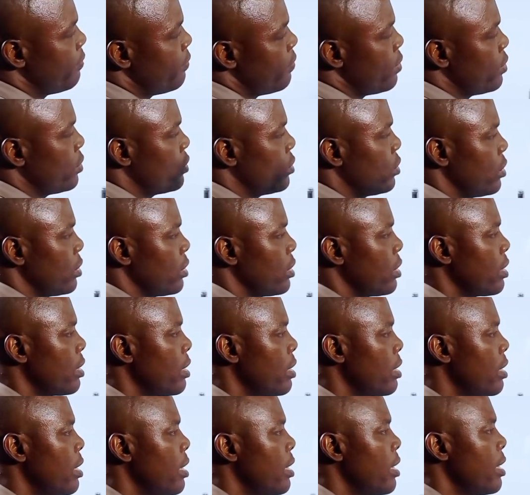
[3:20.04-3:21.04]
function.
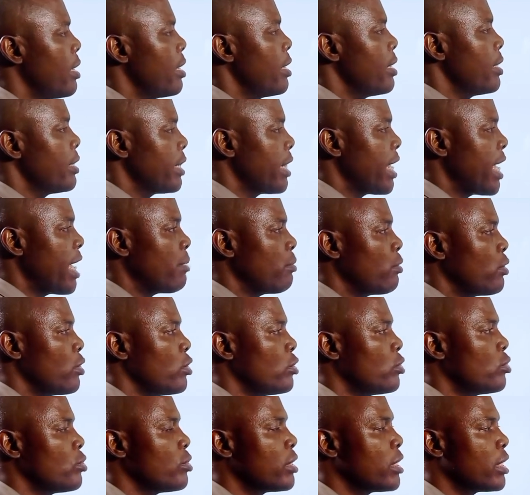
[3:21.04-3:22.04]
Now I'm
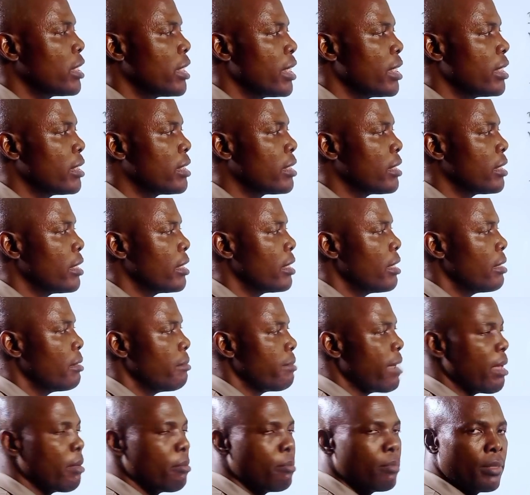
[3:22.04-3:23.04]
going to create
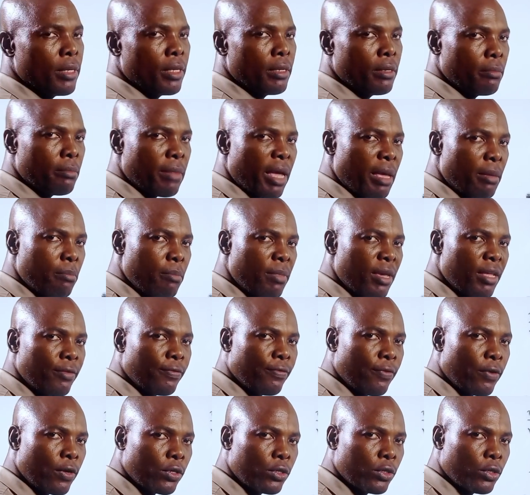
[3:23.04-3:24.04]
my main
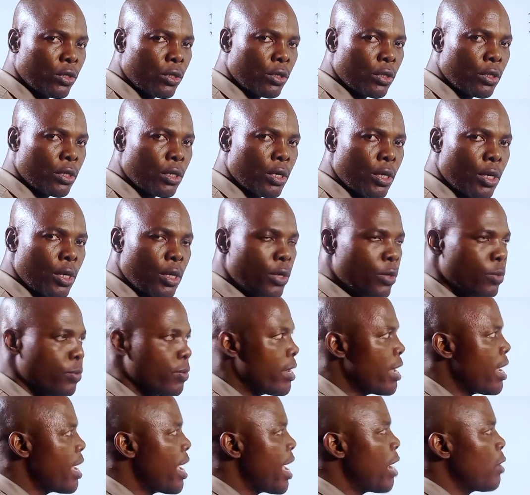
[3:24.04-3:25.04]
function
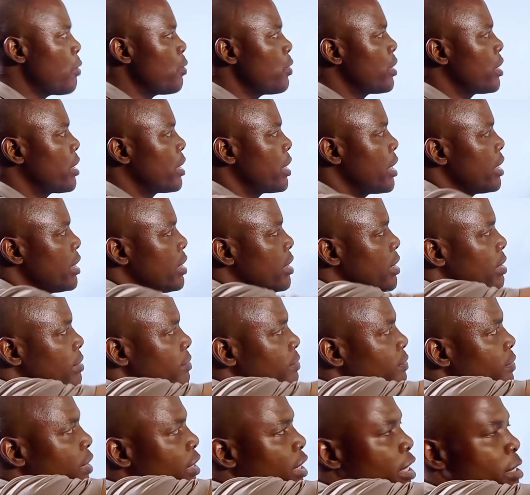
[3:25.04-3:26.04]
where I will create the
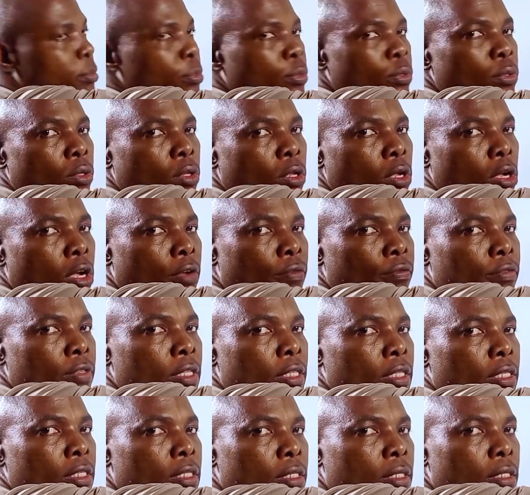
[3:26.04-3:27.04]
variable of
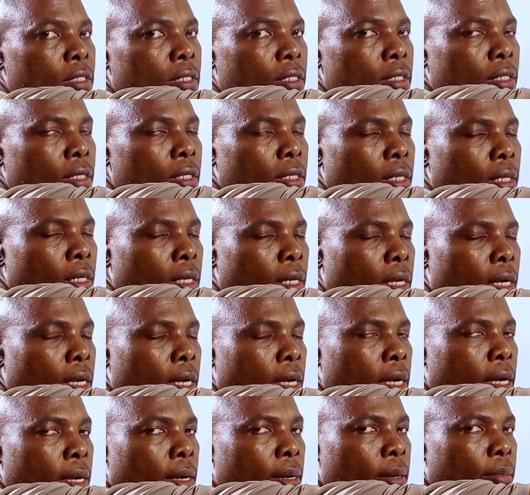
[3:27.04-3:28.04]
this
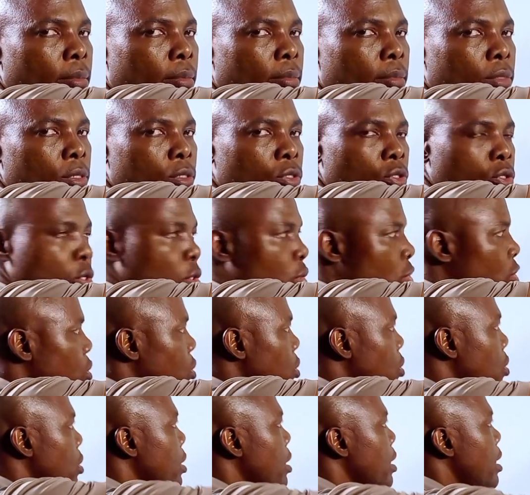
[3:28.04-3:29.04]

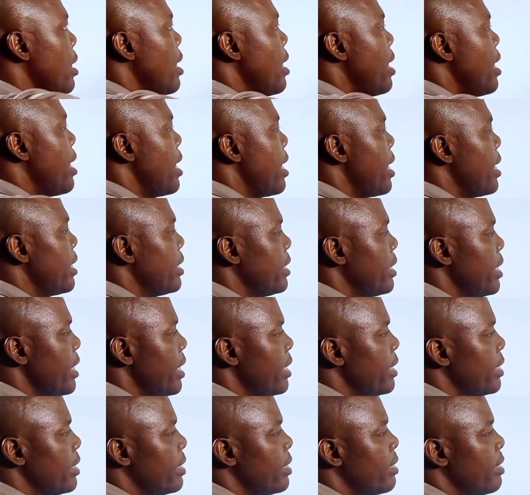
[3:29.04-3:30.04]
structure and
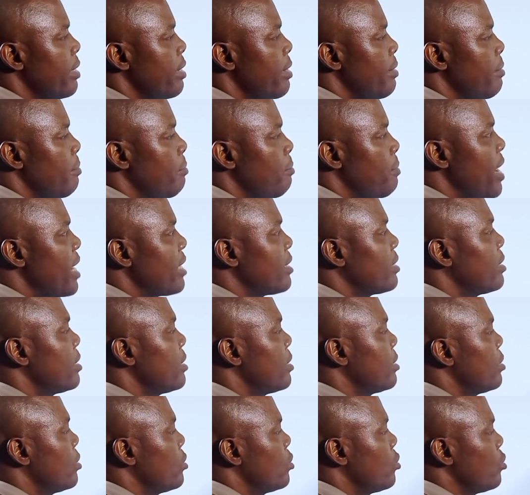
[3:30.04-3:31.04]
then pass
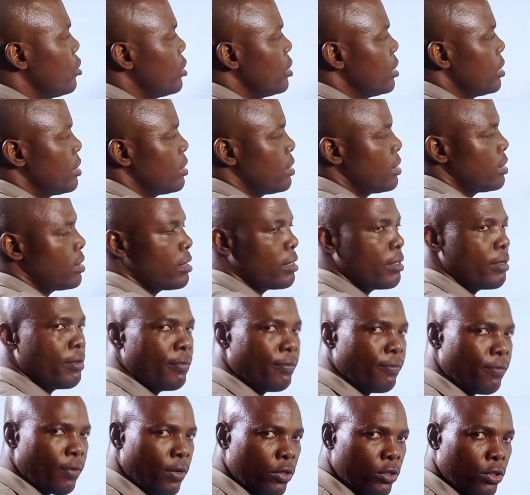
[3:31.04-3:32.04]
it to this
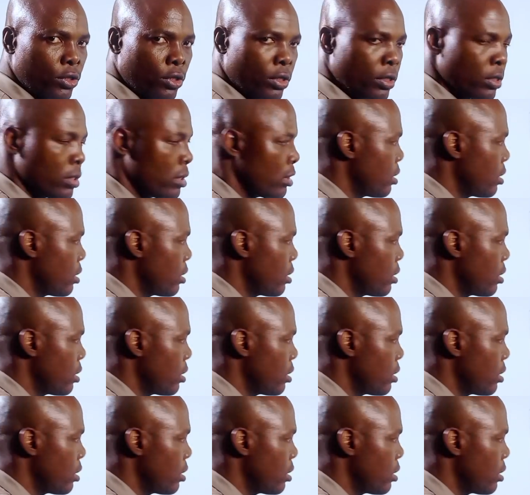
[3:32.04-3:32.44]
function.